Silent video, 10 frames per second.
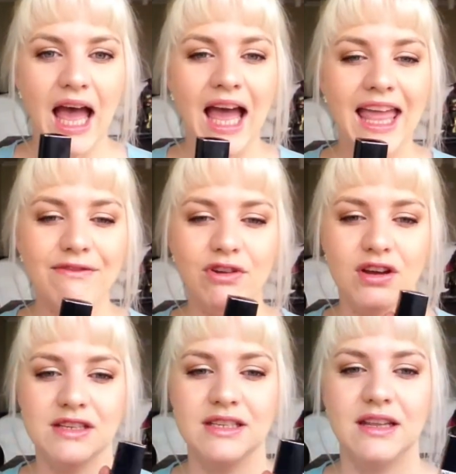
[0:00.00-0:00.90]
I have
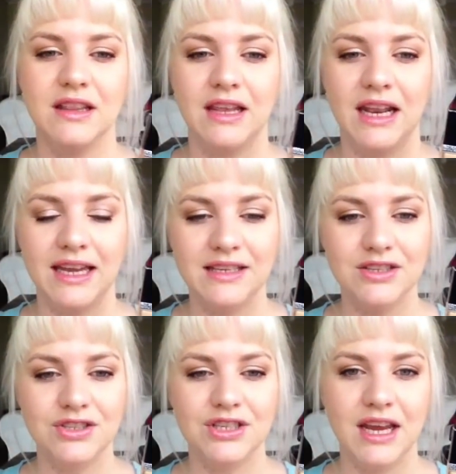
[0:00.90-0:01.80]
got the
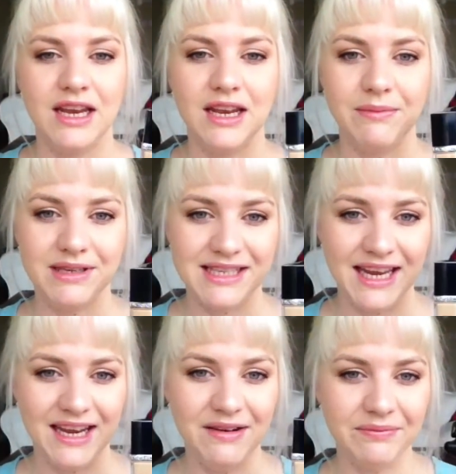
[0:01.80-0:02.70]
lightest shade, number
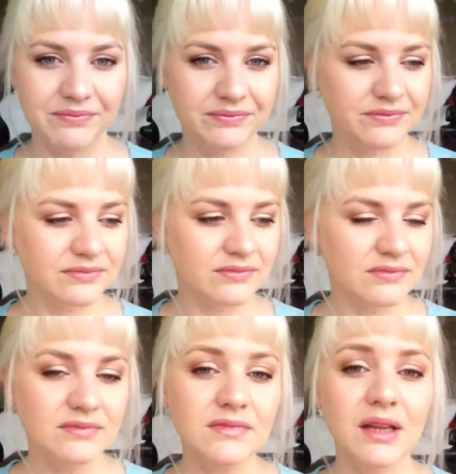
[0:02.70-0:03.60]
10,
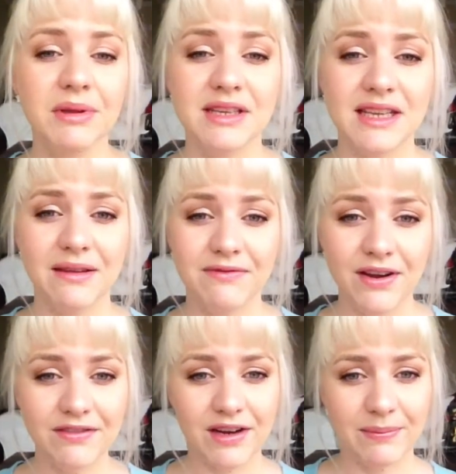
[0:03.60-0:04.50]
because I'm
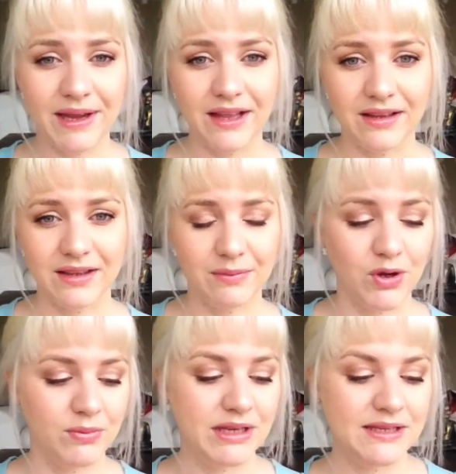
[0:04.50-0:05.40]
very, very pale at the
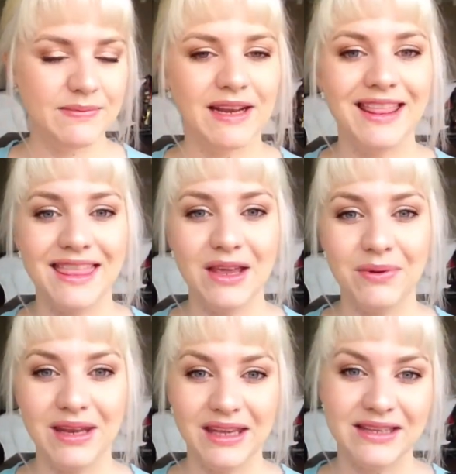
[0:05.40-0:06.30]
moment, but I think
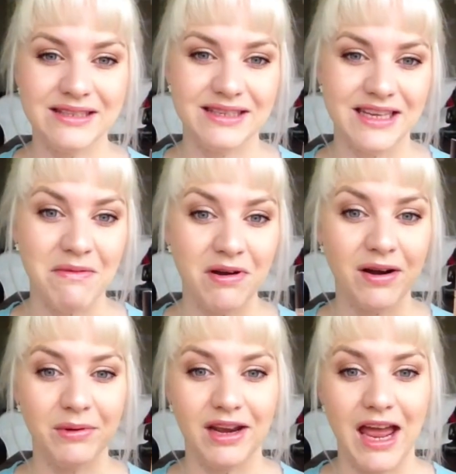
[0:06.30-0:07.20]
when it gets to summer
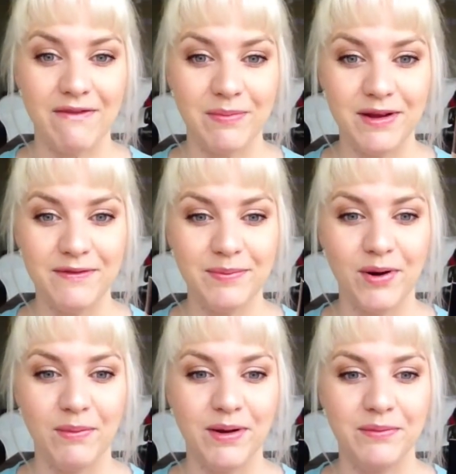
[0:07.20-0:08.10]
I'm going to have a bit of a
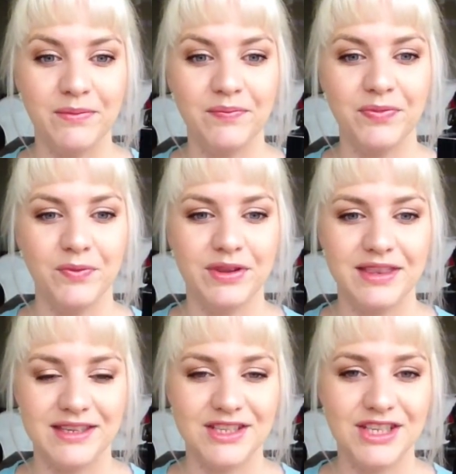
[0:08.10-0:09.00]
problem
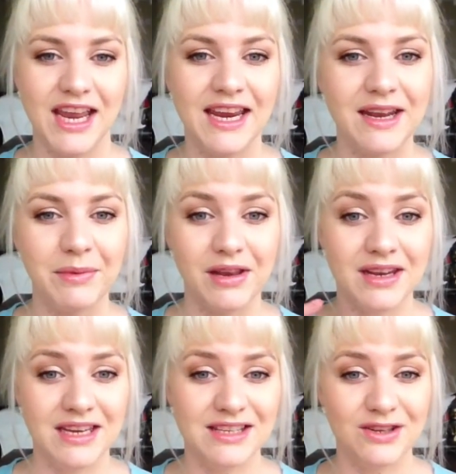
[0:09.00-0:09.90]
with the shade. I'm going
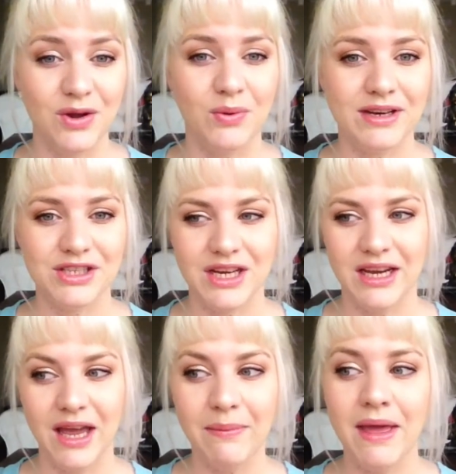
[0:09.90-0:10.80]
to need to go one
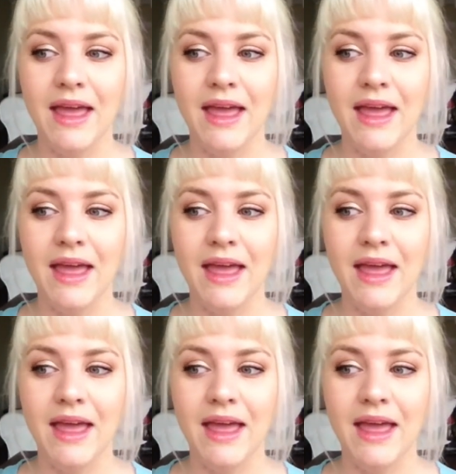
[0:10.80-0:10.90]
shade up,